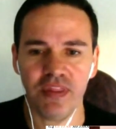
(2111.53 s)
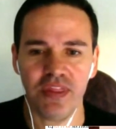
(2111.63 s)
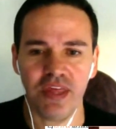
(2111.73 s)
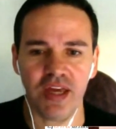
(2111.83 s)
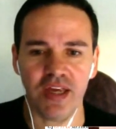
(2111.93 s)

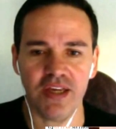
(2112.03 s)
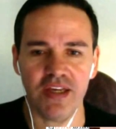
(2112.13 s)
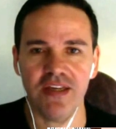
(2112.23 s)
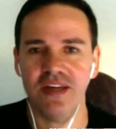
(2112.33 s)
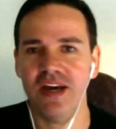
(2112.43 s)

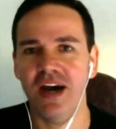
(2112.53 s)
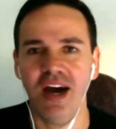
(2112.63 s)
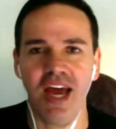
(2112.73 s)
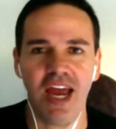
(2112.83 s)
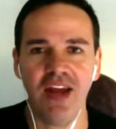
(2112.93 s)
they
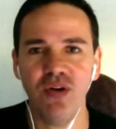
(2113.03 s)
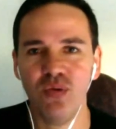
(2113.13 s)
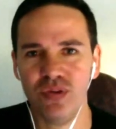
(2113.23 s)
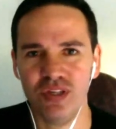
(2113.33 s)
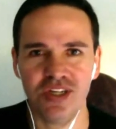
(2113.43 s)

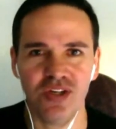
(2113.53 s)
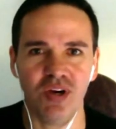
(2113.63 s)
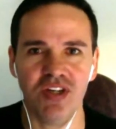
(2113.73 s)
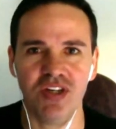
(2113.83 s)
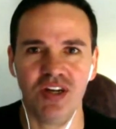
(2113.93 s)
handled the
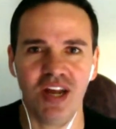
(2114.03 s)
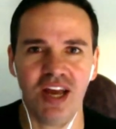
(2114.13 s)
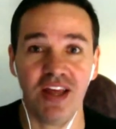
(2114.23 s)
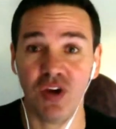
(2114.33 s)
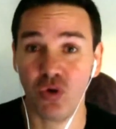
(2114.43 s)
situation and how
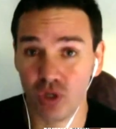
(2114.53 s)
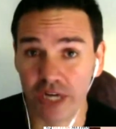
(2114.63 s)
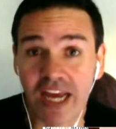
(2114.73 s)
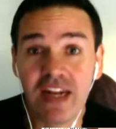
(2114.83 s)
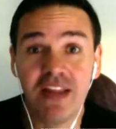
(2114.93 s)
they
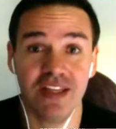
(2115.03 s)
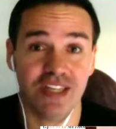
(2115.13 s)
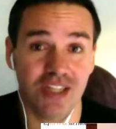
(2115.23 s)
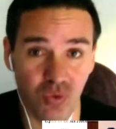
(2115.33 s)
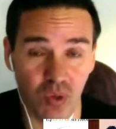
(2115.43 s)
created the
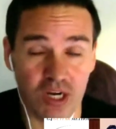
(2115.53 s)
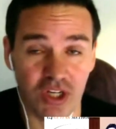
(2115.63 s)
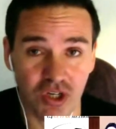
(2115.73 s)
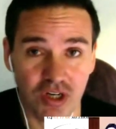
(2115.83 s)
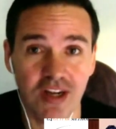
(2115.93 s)

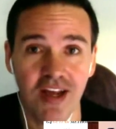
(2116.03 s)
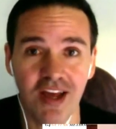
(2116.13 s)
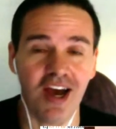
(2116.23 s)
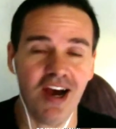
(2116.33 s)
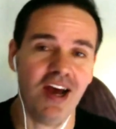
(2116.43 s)
situation,
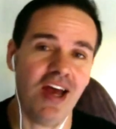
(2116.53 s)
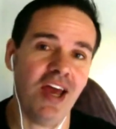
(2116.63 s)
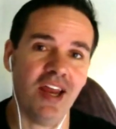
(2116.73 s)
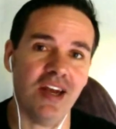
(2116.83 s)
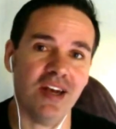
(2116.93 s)

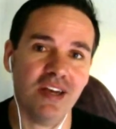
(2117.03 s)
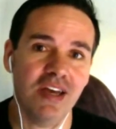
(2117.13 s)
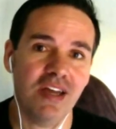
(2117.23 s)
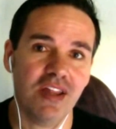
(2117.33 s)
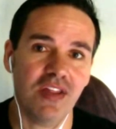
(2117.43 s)
and
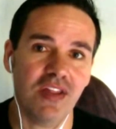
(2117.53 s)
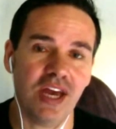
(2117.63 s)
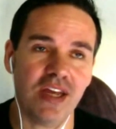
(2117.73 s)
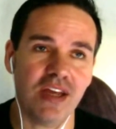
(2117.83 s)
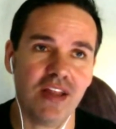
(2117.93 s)
that
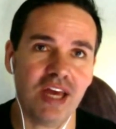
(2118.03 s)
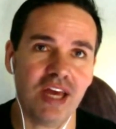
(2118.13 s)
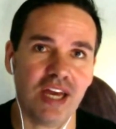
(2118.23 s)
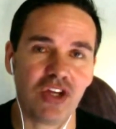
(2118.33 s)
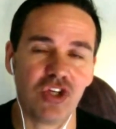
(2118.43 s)
they
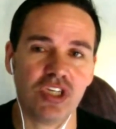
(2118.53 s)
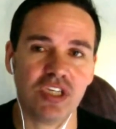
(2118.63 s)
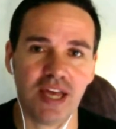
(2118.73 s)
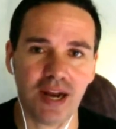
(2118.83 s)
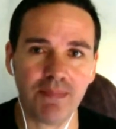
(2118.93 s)
actually
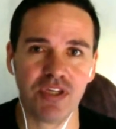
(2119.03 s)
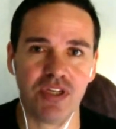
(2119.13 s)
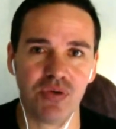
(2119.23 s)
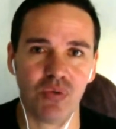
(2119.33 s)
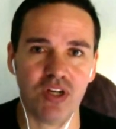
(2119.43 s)
set up the
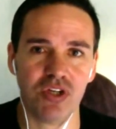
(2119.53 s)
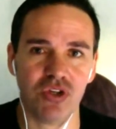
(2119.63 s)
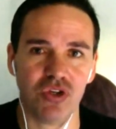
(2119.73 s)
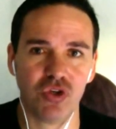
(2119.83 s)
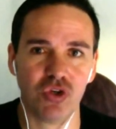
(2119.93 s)
situation
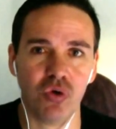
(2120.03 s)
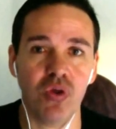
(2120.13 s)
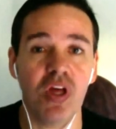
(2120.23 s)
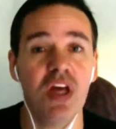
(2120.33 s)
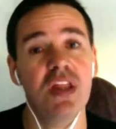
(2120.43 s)
so
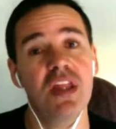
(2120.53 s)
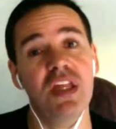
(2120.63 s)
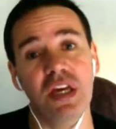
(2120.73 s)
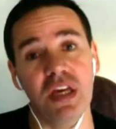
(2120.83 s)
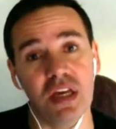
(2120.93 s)

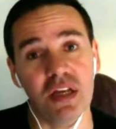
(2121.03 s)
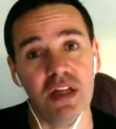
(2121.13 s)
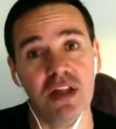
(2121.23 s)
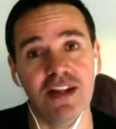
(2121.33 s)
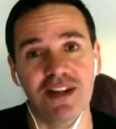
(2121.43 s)
the
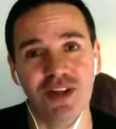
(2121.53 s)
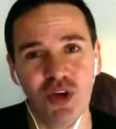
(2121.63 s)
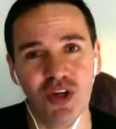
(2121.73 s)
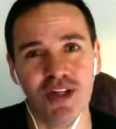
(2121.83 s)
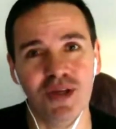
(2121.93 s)

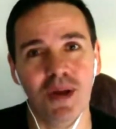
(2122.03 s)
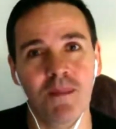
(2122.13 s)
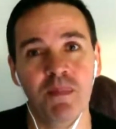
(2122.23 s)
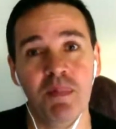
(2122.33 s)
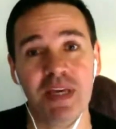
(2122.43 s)
students
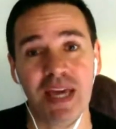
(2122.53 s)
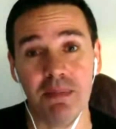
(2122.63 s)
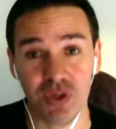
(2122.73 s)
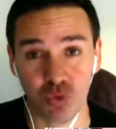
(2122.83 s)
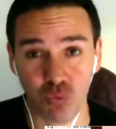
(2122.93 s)

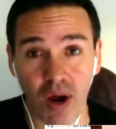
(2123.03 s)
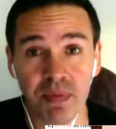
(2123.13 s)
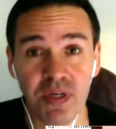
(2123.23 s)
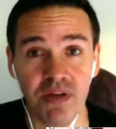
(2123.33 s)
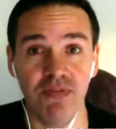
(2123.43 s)
became
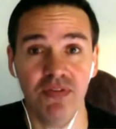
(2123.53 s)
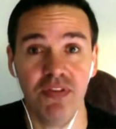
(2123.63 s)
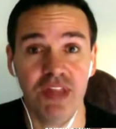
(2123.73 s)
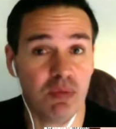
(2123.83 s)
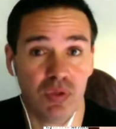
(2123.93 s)
disruptive.
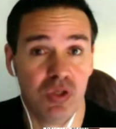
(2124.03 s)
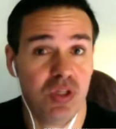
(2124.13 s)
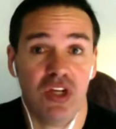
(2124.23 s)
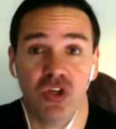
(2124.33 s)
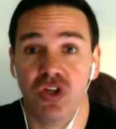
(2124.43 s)
That was,
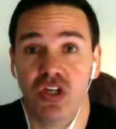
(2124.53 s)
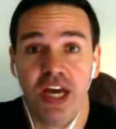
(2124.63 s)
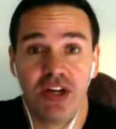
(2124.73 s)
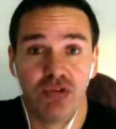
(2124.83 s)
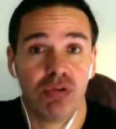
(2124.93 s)
they just
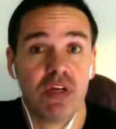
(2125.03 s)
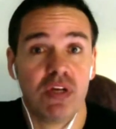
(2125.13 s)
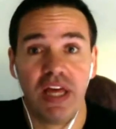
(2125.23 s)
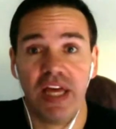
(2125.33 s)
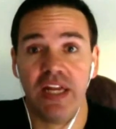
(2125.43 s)
naturally
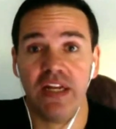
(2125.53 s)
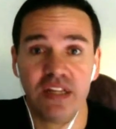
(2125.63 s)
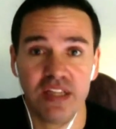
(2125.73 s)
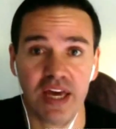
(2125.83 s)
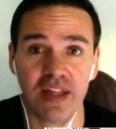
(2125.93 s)
led
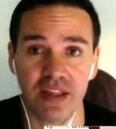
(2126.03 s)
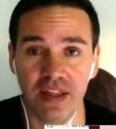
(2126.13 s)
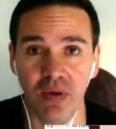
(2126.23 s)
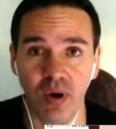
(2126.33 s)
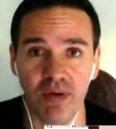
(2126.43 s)
into
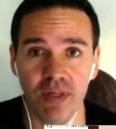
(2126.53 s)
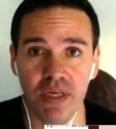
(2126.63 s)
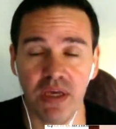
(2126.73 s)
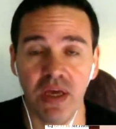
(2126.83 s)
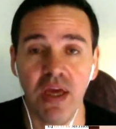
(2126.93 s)
that way of
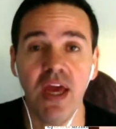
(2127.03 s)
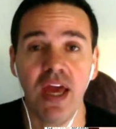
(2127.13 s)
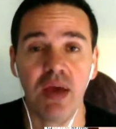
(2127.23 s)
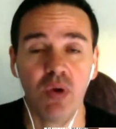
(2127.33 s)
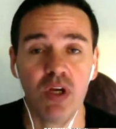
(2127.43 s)
thinking.
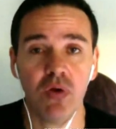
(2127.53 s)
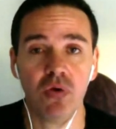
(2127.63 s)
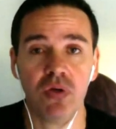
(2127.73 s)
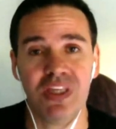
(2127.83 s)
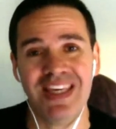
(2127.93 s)
And when you
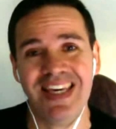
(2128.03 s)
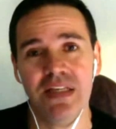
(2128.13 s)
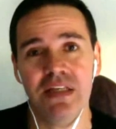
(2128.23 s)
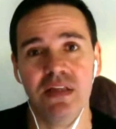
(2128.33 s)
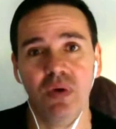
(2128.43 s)
look at
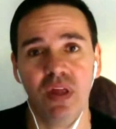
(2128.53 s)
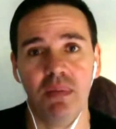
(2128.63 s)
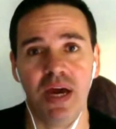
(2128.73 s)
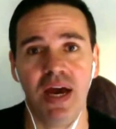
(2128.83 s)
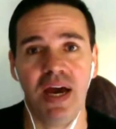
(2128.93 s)
kids and the way they
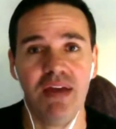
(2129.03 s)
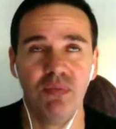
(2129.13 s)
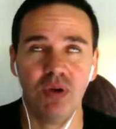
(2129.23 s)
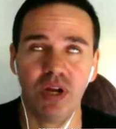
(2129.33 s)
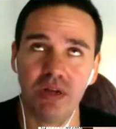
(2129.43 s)
behave,
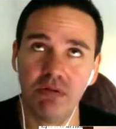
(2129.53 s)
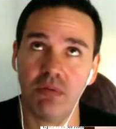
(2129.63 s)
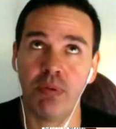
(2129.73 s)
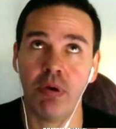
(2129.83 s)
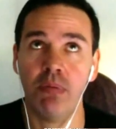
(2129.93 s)
when I hear the
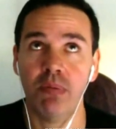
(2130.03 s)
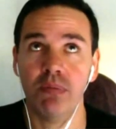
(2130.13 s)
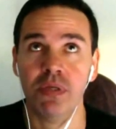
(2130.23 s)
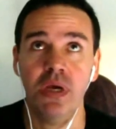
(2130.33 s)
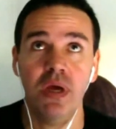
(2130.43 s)

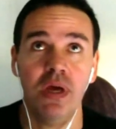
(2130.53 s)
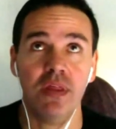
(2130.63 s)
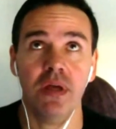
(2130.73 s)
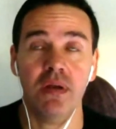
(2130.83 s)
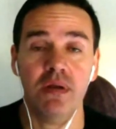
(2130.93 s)
problems
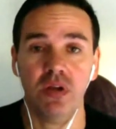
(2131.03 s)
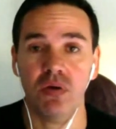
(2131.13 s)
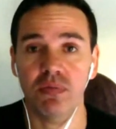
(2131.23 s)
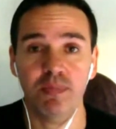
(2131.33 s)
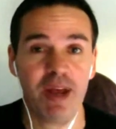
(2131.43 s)
that
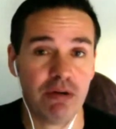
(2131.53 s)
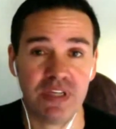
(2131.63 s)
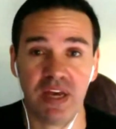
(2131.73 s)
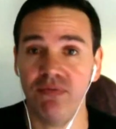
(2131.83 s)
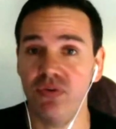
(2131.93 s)
parents
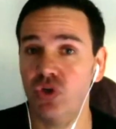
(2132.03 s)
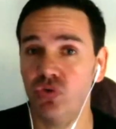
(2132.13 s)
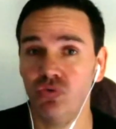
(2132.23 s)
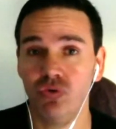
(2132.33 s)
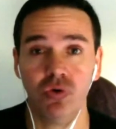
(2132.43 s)
have with
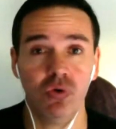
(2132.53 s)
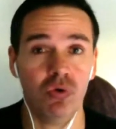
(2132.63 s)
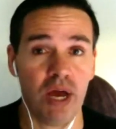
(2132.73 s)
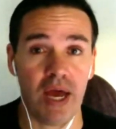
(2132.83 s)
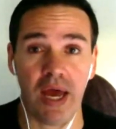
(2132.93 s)
children
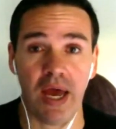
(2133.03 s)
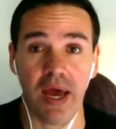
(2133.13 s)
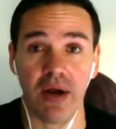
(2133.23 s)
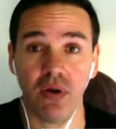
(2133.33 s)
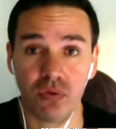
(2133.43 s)
or
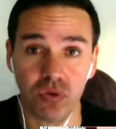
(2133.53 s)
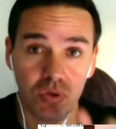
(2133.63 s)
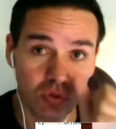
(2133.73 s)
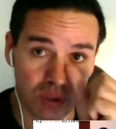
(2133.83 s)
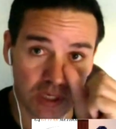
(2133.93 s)
adults
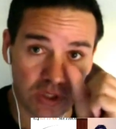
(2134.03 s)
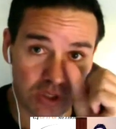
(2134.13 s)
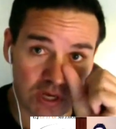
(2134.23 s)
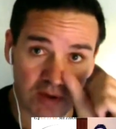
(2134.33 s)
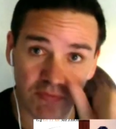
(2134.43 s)
who are
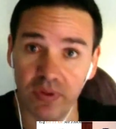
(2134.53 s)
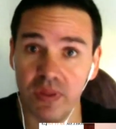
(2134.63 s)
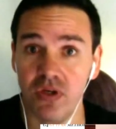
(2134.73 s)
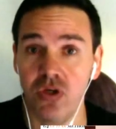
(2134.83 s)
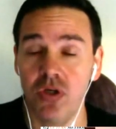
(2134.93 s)
teachers have with
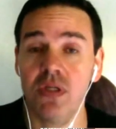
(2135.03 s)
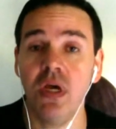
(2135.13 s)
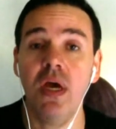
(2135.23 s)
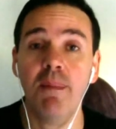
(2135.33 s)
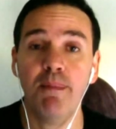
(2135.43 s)
their students,
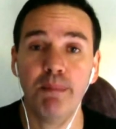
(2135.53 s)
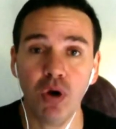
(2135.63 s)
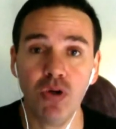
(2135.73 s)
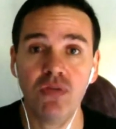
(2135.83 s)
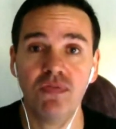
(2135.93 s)

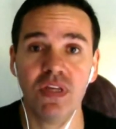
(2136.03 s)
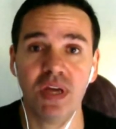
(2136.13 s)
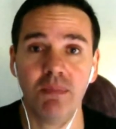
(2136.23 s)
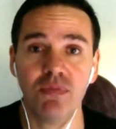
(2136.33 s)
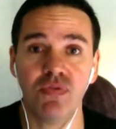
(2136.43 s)
most of it
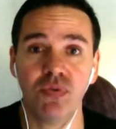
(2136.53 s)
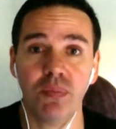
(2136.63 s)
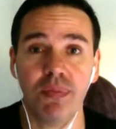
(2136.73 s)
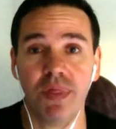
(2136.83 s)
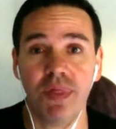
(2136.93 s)
comes
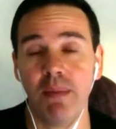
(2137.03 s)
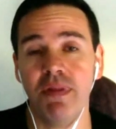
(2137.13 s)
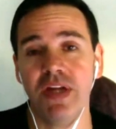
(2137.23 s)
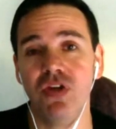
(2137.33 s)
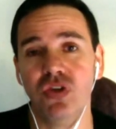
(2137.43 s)
from them, but
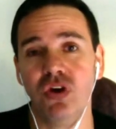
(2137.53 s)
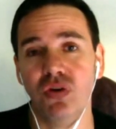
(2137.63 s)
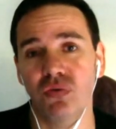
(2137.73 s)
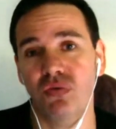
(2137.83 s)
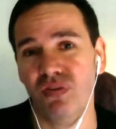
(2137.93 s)
they just
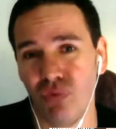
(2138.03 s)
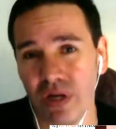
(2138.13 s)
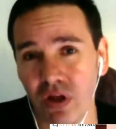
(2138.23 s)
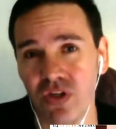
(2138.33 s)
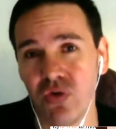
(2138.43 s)
don't
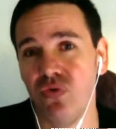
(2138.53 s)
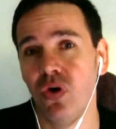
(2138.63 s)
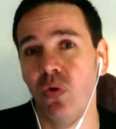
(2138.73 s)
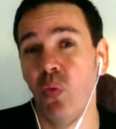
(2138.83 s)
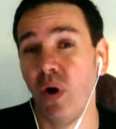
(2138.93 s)
realize it or
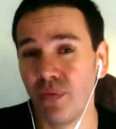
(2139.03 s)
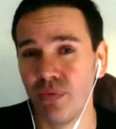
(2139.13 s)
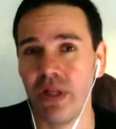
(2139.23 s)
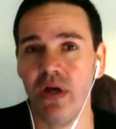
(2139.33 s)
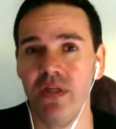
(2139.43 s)
don't want to
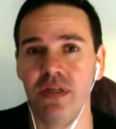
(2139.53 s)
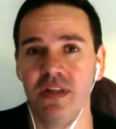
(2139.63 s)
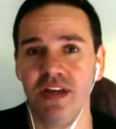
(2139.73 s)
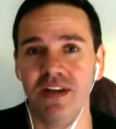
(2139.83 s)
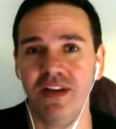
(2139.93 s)
realize it.
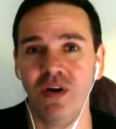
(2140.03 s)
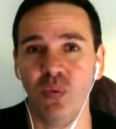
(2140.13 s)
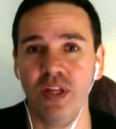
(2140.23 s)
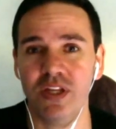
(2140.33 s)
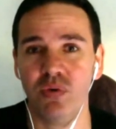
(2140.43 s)
They're not
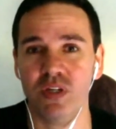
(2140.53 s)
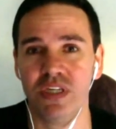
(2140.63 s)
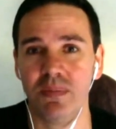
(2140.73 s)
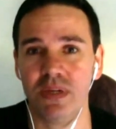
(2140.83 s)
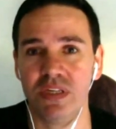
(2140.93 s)
willing to
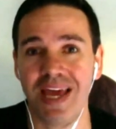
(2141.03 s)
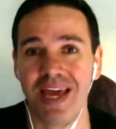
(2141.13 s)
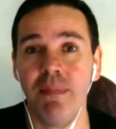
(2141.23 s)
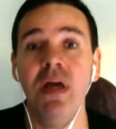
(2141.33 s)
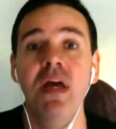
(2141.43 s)
accept it's
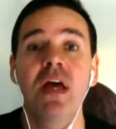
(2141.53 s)
them.